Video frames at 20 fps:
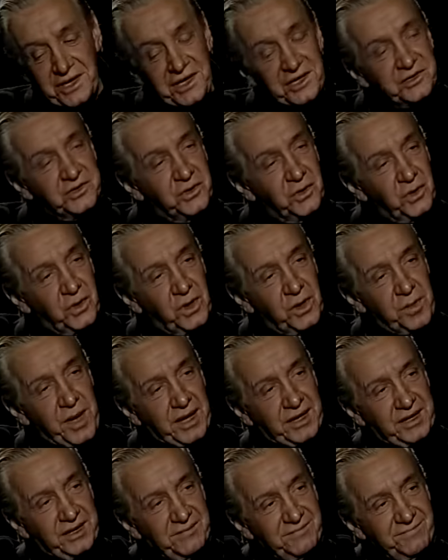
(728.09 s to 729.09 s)
met
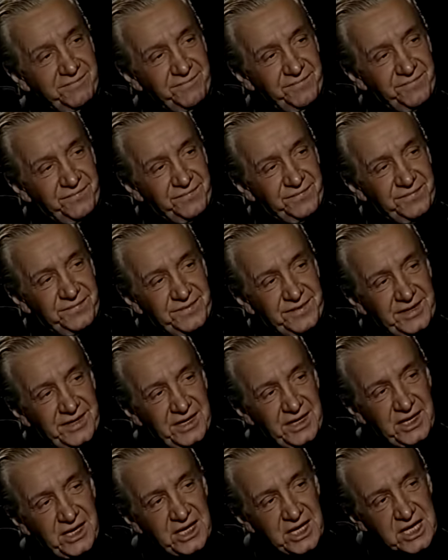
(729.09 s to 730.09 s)
Tallulah Bankhead?
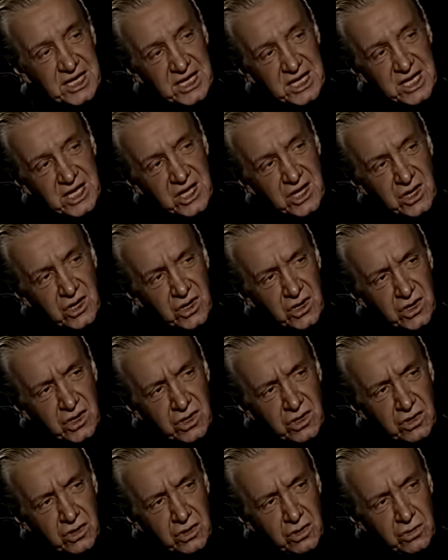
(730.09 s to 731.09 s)
The
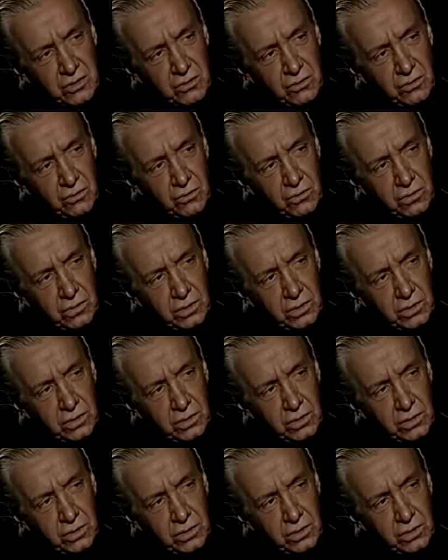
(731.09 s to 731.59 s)
closest I came to